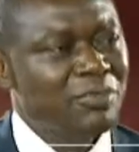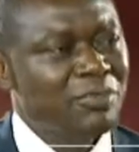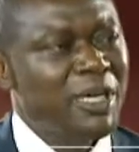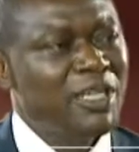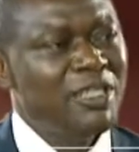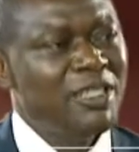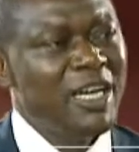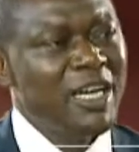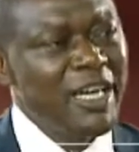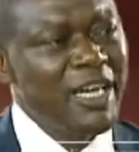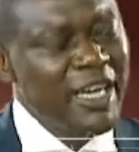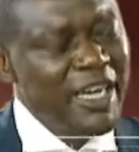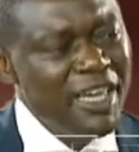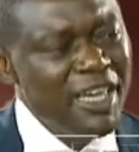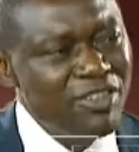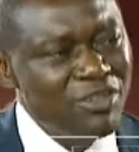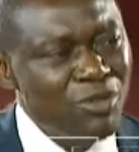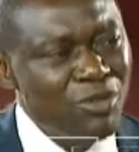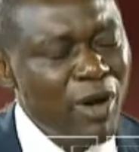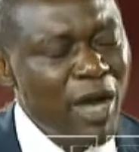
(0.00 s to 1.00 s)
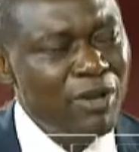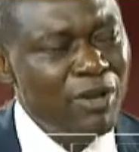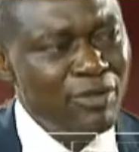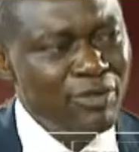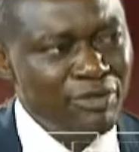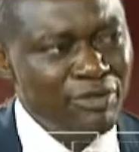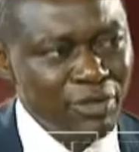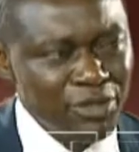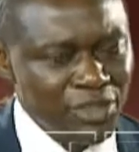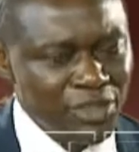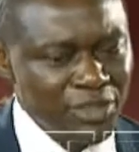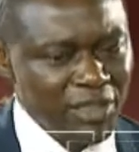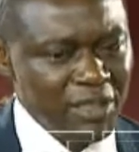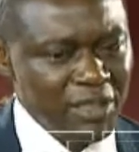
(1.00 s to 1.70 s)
But it's quite unfortunate,